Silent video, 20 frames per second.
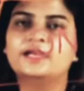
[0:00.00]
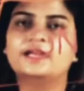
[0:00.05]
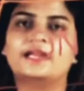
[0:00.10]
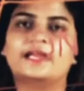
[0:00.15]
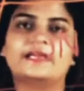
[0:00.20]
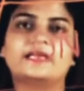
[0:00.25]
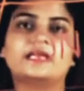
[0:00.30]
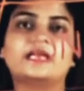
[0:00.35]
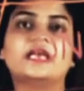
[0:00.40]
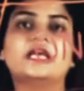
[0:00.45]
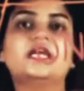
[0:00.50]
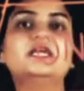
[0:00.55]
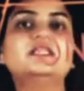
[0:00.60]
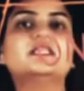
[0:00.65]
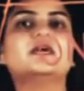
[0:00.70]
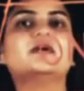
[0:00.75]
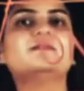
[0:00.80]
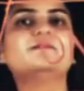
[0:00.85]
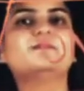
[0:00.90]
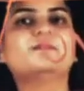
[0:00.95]
Like in
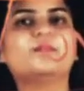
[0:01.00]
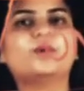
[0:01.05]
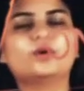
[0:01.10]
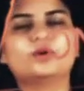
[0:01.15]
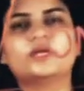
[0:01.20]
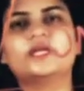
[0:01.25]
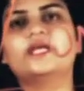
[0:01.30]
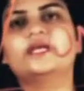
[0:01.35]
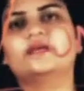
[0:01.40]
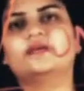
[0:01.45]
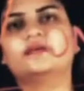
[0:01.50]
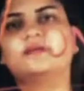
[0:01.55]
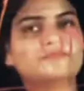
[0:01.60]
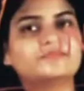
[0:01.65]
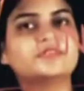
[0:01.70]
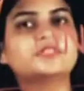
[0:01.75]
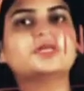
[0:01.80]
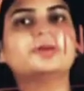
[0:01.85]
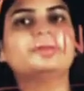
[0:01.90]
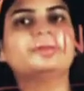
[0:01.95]
the morning.
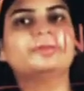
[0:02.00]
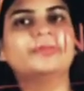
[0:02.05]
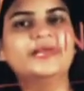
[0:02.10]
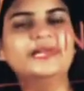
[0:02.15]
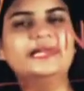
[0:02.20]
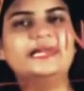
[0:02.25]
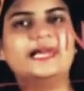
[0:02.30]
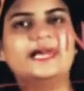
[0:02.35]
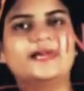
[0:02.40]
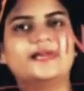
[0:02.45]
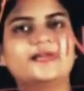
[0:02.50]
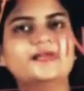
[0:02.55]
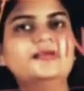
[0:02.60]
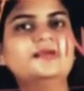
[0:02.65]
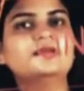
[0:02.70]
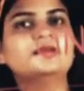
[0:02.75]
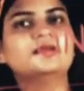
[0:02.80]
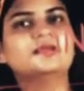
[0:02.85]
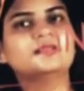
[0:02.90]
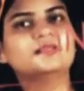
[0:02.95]
After the
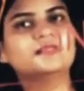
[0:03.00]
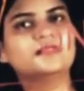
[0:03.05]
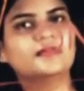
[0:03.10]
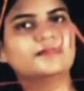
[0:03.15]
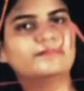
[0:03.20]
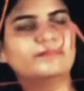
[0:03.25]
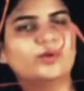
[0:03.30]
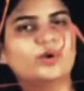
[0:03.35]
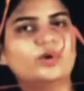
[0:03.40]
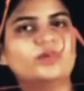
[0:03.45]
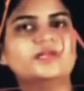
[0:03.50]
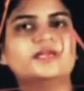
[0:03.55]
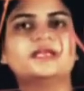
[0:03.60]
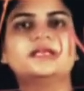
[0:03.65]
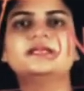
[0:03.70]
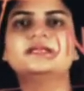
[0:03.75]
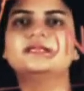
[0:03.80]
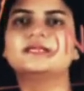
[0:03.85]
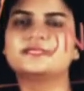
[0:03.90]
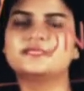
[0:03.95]
midnight, the
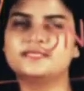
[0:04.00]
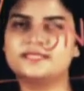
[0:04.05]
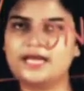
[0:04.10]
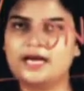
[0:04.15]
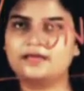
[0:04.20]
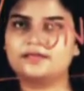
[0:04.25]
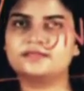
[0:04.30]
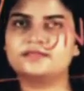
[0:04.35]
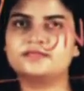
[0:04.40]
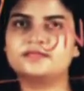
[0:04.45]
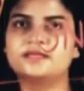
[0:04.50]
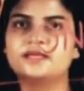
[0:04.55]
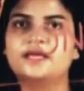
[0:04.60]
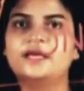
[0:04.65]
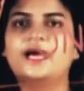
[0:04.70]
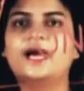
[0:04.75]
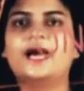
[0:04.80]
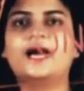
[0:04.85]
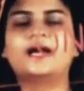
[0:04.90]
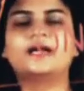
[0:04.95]
morning starts
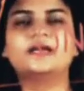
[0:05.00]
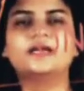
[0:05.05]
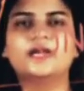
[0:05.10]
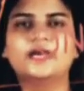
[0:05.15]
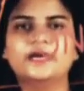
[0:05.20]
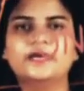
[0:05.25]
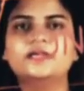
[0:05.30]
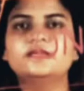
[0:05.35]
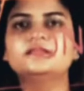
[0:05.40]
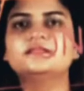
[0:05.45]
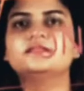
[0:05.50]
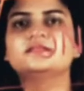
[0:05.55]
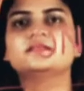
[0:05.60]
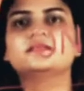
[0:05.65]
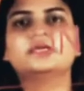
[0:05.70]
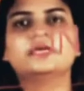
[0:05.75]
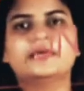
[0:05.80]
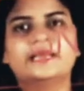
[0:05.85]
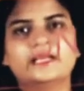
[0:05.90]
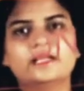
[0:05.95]
and it is
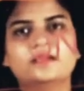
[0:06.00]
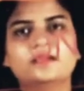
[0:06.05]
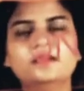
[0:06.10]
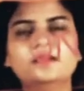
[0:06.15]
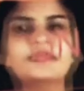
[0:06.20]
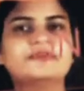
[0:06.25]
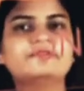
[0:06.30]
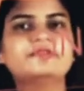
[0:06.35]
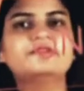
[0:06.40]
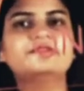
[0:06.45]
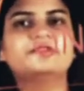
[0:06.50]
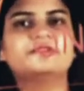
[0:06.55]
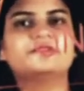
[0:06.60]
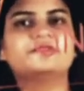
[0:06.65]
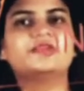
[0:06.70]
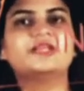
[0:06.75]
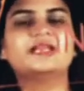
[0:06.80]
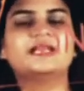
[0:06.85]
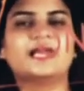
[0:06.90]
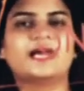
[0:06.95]
till
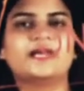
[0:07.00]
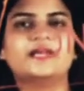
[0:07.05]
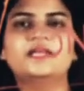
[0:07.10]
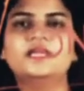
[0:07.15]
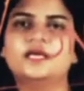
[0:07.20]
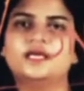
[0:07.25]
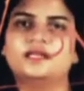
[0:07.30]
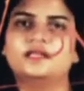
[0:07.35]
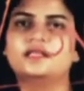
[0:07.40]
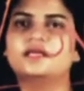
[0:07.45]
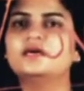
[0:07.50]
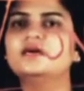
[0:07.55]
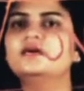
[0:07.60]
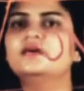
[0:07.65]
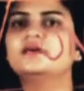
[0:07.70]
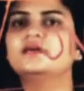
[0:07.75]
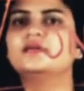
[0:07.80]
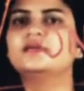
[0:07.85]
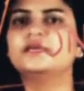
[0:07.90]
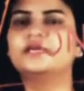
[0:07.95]
11:59 in
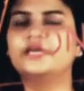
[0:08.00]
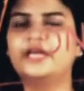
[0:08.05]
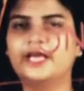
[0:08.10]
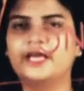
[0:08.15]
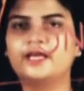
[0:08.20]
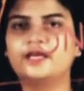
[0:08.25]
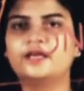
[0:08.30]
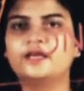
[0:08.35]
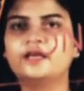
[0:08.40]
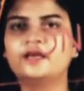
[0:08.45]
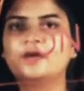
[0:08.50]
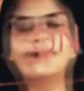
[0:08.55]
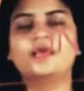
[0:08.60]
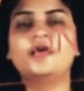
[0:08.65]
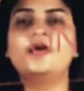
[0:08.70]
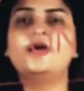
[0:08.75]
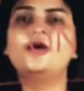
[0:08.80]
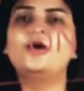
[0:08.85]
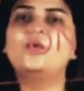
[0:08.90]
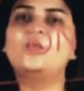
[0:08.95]
the day.
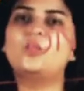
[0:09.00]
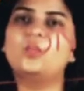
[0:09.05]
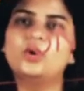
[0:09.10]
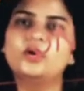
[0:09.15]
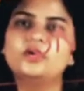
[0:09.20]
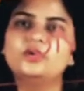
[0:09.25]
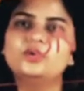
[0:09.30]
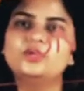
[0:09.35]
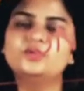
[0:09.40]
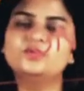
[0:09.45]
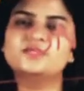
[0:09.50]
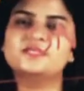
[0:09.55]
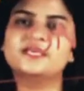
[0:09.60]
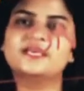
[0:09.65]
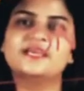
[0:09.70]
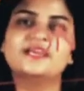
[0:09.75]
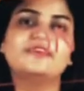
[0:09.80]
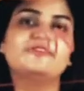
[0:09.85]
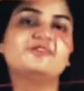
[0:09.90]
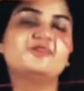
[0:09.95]
What do you
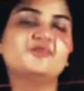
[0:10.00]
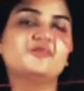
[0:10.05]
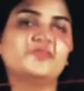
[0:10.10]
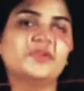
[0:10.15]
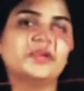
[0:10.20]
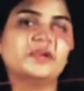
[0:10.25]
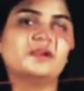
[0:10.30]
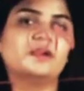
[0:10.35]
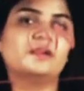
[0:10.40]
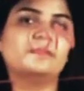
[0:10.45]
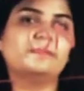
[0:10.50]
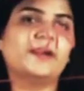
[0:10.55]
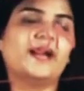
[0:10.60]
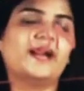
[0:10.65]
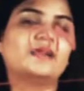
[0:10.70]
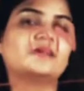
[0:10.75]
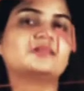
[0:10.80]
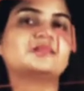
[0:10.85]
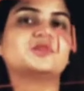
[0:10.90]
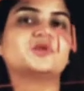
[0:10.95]
say if you wake up
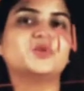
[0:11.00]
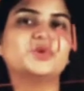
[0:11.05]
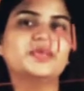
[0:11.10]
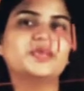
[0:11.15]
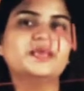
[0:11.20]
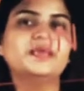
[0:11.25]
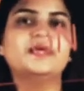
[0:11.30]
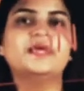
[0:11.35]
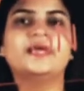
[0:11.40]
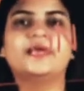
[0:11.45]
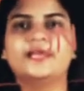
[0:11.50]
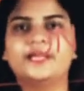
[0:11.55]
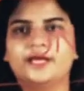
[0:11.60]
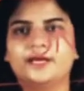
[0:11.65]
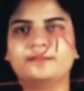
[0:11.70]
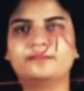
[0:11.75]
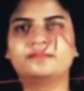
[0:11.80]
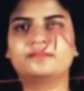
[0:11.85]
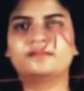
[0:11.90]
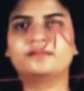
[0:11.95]
at 3
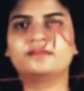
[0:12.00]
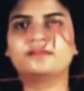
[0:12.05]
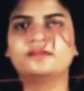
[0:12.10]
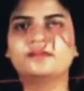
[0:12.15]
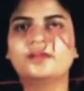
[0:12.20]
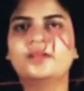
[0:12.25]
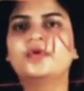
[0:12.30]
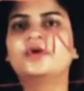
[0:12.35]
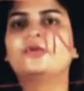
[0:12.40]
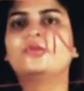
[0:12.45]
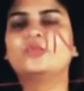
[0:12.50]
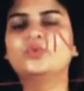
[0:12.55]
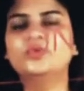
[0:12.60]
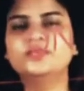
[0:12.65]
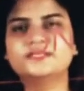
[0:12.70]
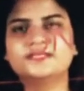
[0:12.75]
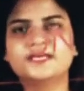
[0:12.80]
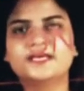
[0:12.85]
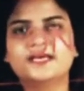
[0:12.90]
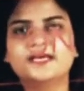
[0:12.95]
a.m.? We
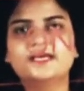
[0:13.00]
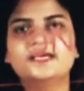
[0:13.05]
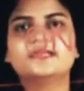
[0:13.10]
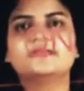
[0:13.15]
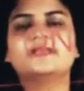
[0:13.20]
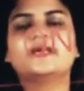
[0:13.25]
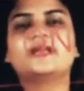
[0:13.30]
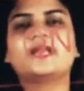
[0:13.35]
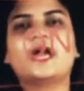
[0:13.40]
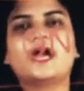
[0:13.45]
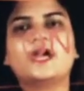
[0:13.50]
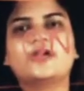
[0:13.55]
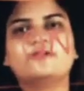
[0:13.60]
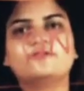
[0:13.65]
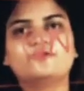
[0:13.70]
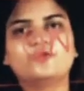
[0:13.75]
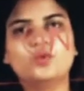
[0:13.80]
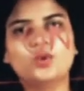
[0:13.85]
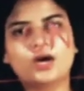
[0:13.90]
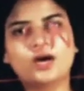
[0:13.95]
say that I
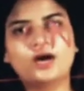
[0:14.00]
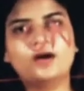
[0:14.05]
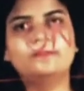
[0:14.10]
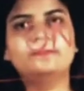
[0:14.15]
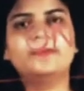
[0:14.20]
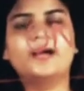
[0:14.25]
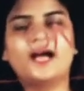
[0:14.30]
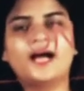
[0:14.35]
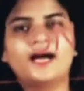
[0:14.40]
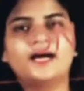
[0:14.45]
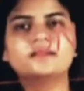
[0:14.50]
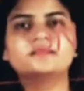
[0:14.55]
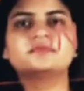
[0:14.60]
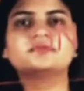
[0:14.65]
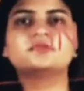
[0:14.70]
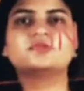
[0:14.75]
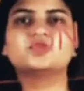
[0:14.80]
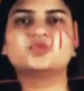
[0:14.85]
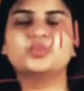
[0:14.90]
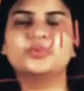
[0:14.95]
woke up
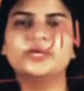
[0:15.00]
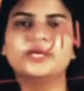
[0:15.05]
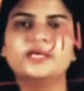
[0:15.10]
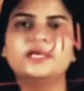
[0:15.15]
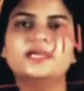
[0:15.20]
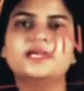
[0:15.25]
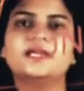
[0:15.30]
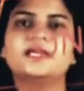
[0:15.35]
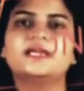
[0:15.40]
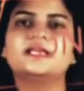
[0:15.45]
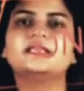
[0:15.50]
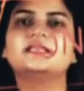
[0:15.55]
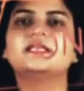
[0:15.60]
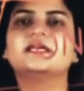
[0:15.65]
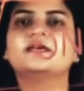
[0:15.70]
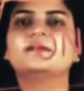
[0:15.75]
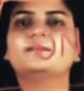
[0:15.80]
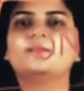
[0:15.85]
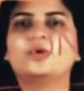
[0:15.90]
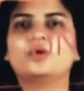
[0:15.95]
at 3 in
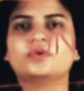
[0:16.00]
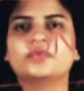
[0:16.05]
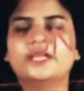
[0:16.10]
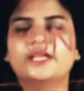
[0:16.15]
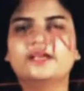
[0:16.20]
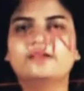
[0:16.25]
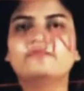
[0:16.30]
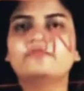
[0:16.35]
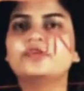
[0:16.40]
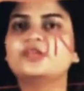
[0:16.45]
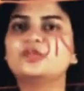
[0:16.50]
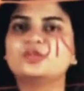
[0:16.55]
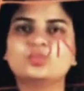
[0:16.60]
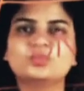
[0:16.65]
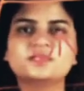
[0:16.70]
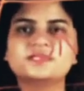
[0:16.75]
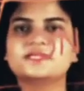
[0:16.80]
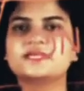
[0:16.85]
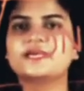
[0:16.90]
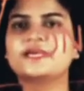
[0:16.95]
the morning. We
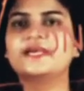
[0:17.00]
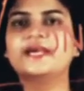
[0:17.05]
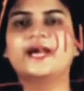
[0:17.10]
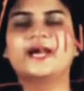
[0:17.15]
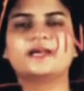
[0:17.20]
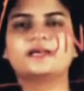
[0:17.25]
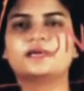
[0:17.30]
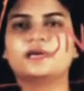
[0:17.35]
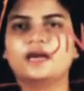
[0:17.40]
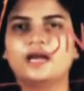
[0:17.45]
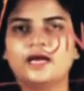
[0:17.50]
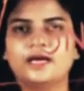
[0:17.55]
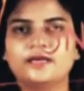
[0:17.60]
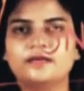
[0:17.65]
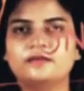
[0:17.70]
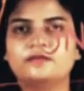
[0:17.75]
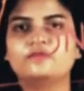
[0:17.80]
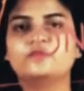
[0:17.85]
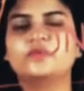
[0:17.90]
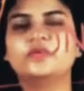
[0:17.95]
don't say at
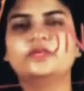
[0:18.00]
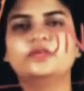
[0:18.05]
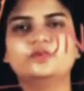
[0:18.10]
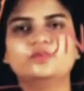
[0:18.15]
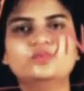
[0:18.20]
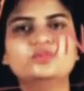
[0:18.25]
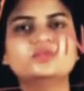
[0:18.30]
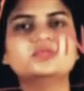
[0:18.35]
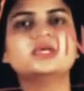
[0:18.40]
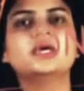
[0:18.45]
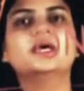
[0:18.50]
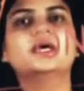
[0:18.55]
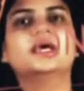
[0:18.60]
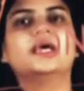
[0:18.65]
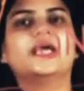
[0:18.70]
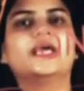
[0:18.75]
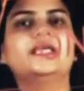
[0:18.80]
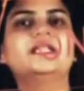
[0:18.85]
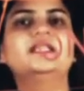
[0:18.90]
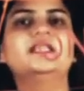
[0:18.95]
night. We use
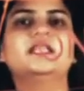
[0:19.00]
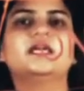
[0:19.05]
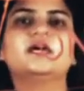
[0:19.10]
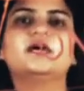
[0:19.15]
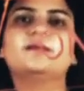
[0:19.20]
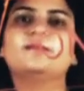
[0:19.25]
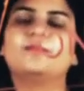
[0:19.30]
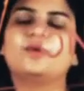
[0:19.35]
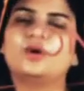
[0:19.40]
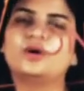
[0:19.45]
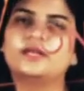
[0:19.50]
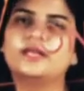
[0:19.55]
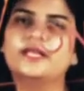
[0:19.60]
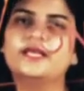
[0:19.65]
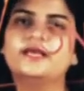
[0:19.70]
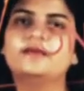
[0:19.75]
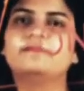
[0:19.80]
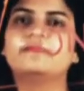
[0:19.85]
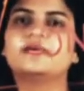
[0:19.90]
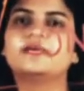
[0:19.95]
in the
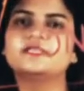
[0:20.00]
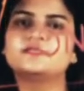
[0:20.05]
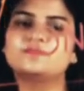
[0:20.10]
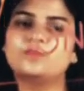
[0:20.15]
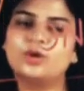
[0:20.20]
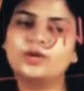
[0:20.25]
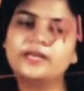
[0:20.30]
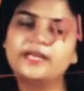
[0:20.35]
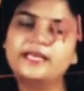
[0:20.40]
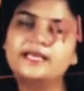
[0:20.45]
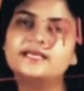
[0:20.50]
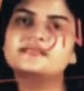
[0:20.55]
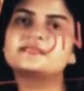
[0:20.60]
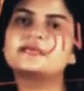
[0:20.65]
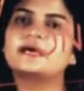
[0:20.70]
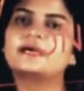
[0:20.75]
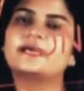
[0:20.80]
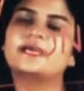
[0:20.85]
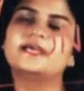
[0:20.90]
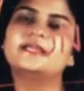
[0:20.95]
morning because morning is
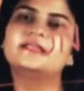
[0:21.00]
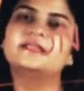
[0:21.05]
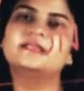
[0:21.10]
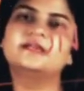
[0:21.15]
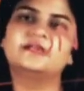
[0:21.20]
again